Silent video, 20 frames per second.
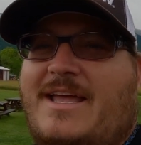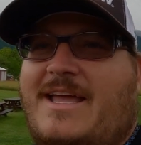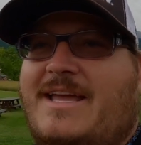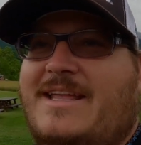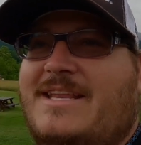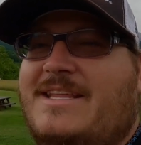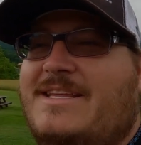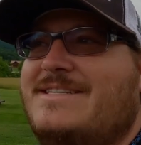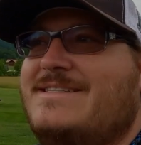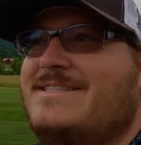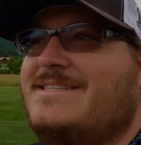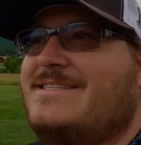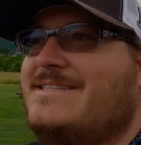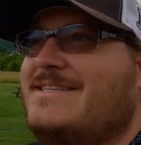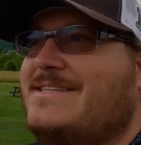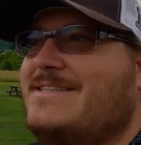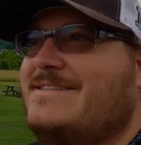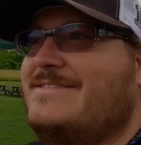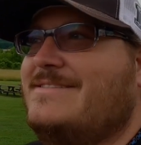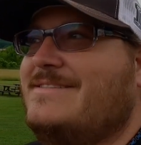It
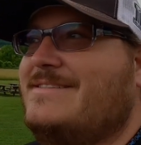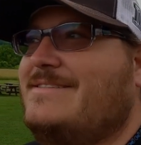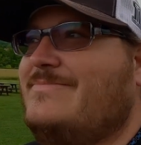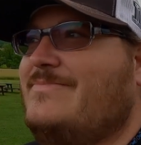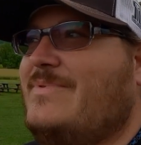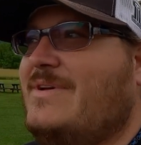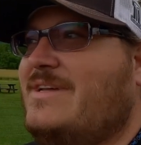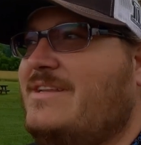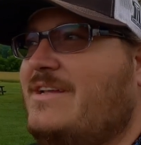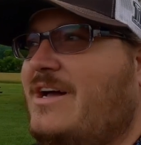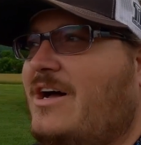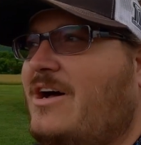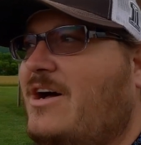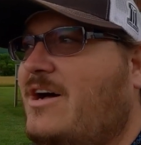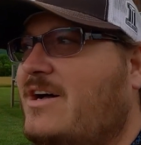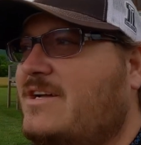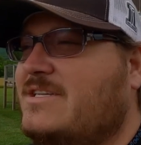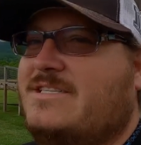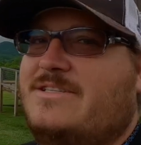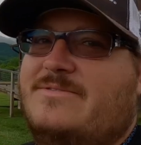has been
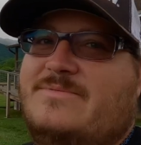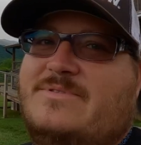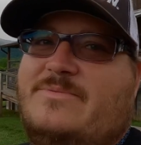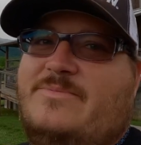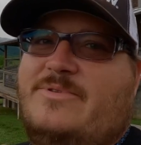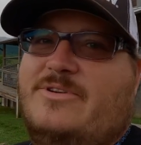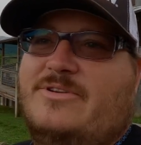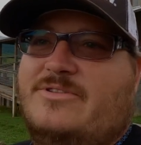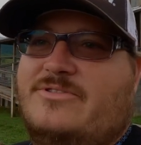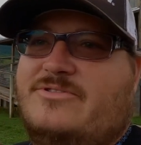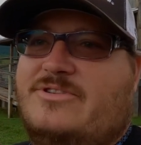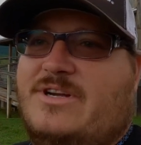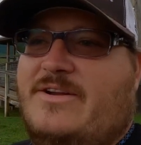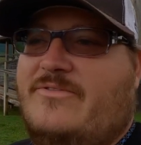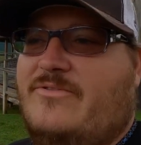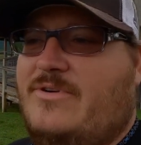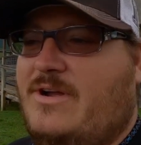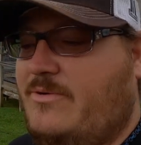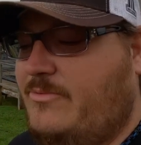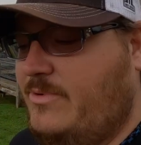awesome to be able to
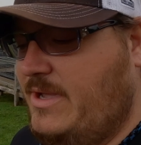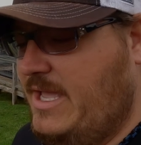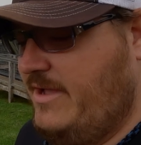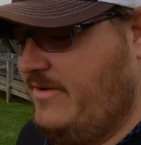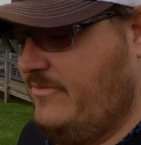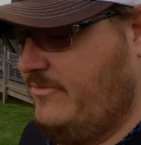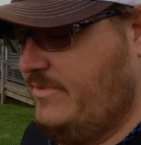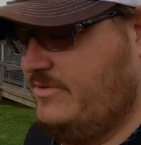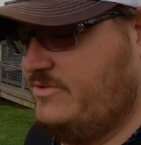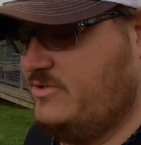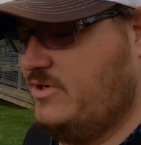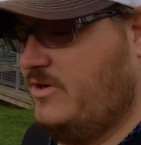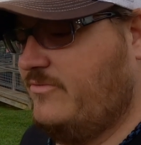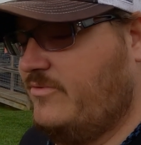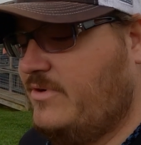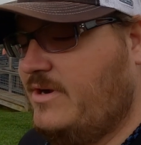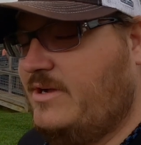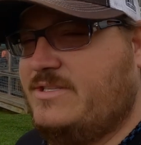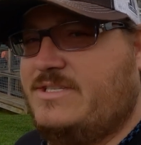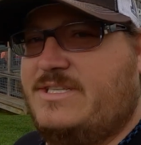drive around. We
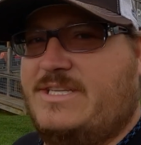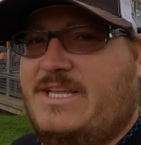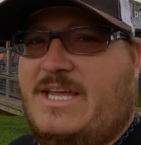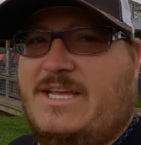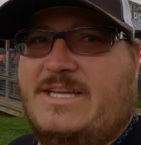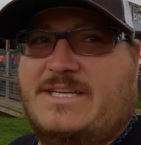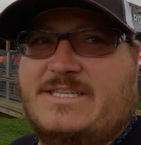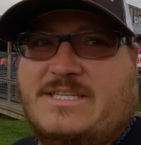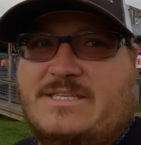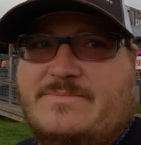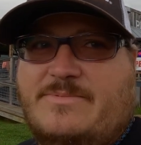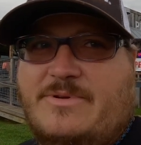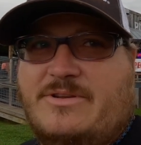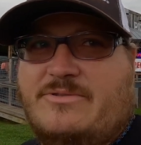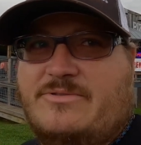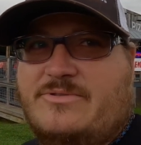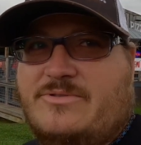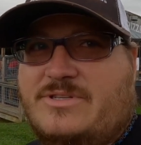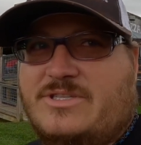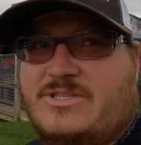drove around today because it's
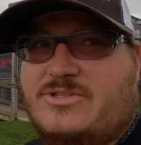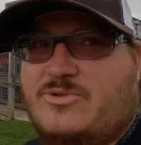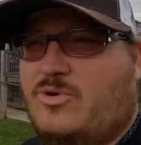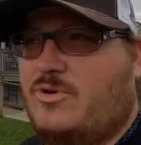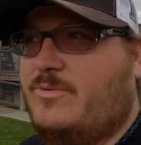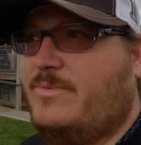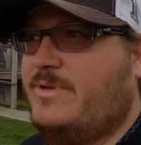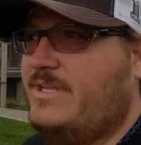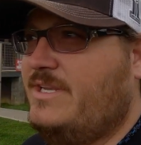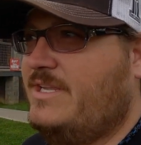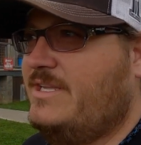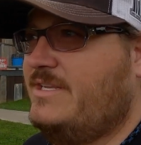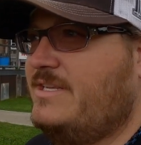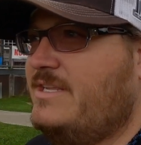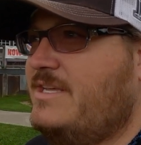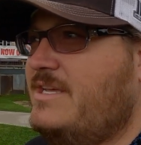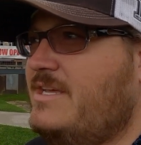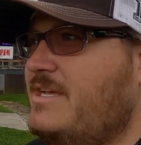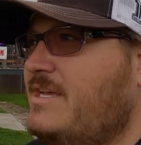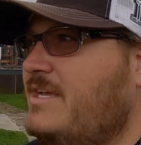been storming and
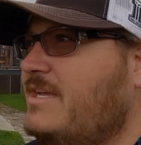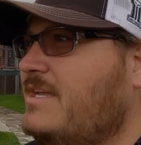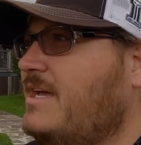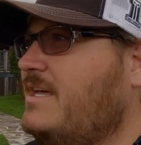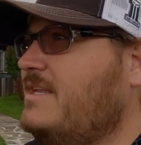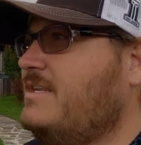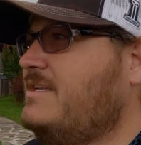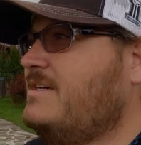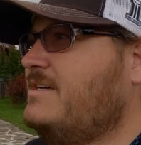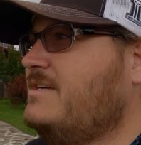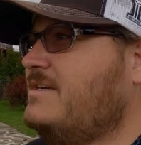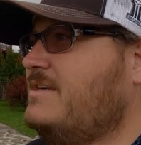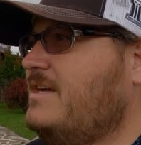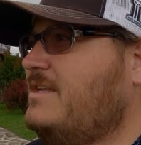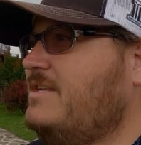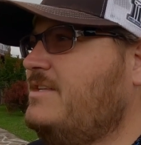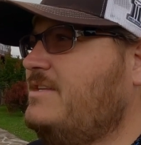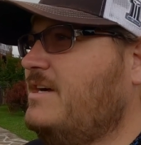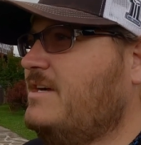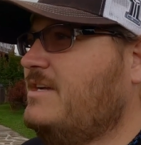kind of
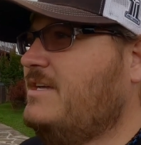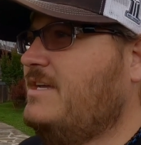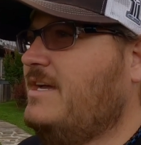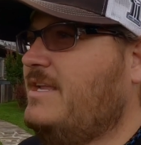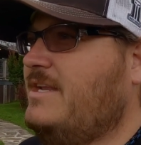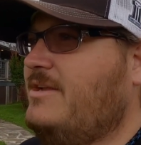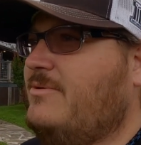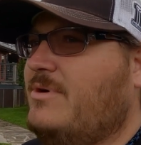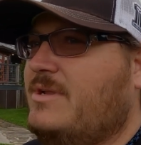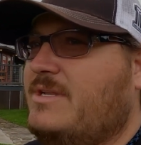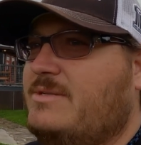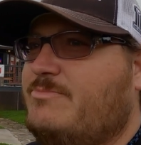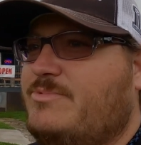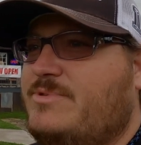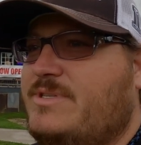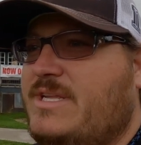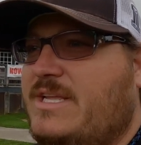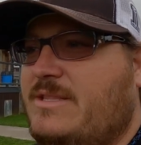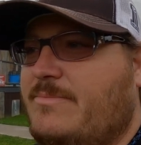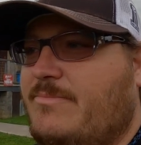yucky. I didn't want
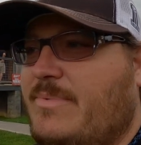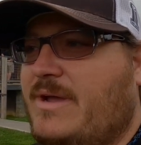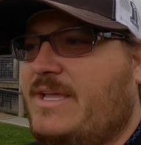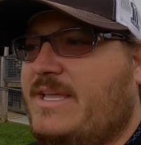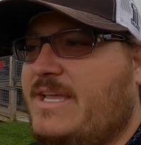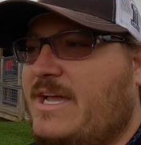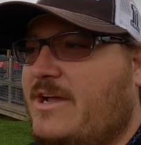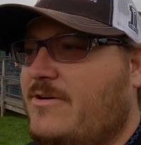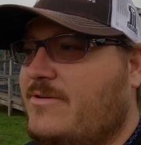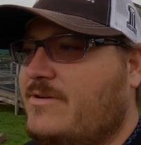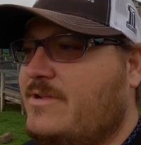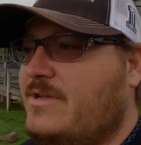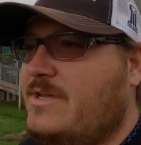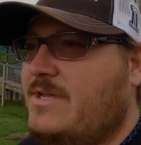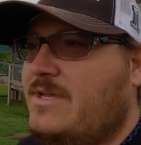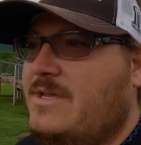to take the bike out,